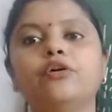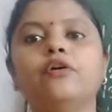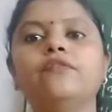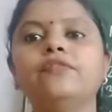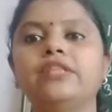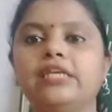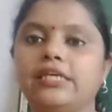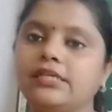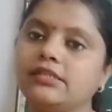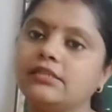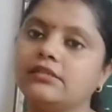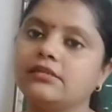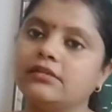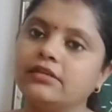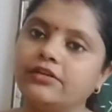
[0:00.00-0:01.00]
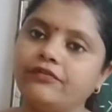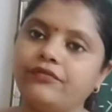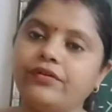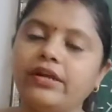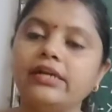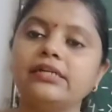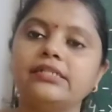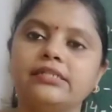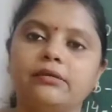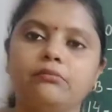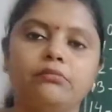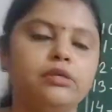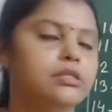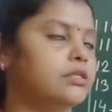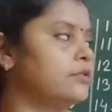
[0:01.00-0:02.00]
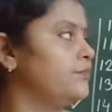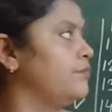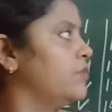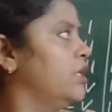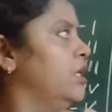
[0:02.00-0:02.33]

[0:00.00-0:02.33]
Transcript: of these different symbols.